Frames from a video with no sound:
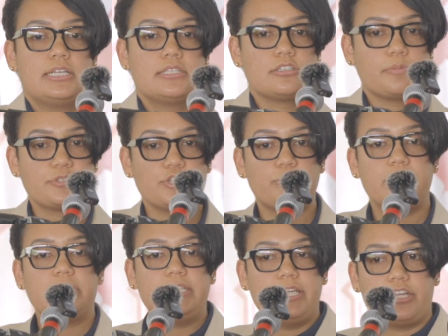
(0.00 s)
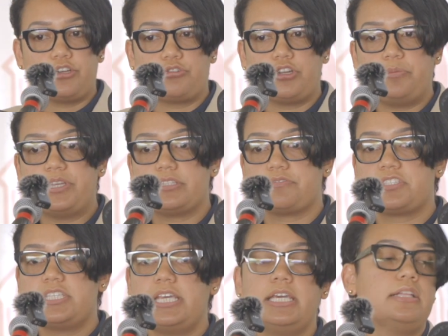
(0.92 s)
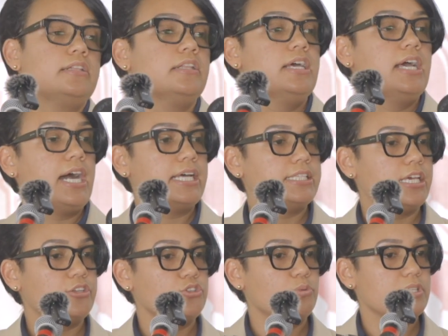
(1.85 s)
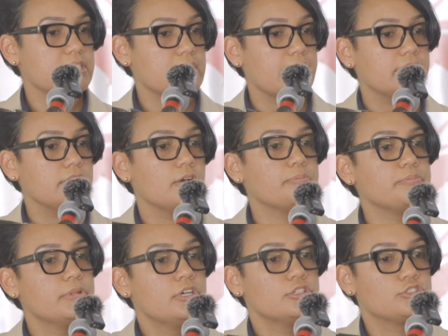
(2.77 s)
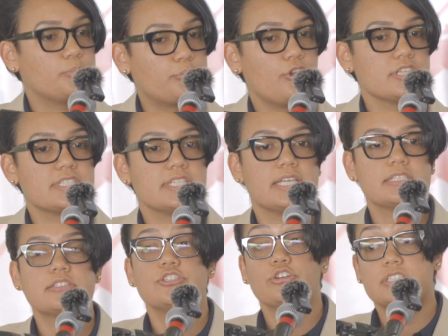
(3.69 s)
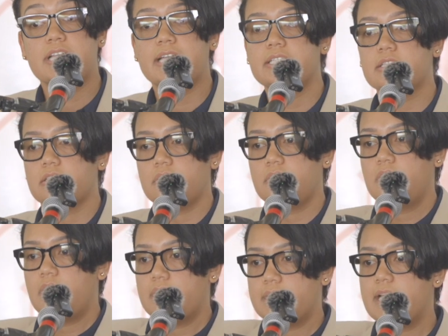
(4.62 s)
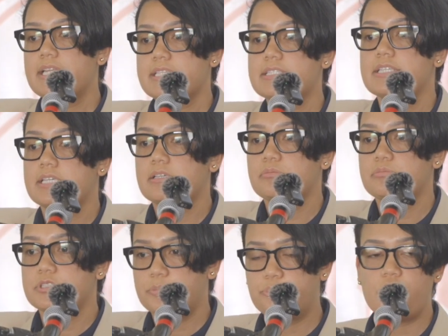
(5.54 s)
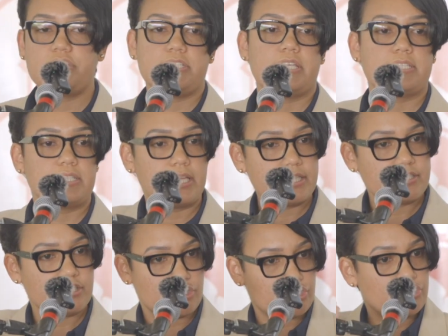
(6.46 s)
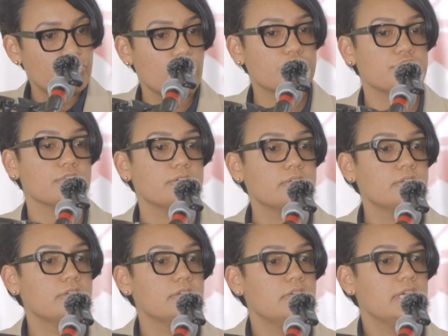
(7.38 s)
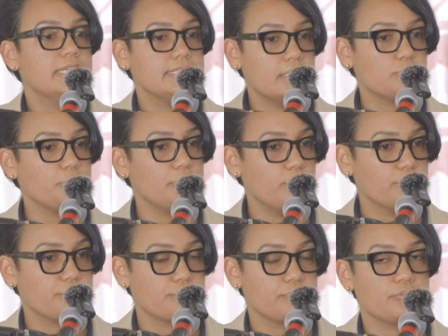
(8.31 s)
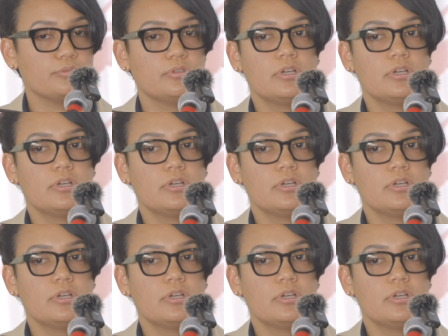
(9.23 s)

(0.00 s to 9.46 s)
subsequently an agreement of sale, and then you will sign up to process your title. That is the process, that is the structure that we go through.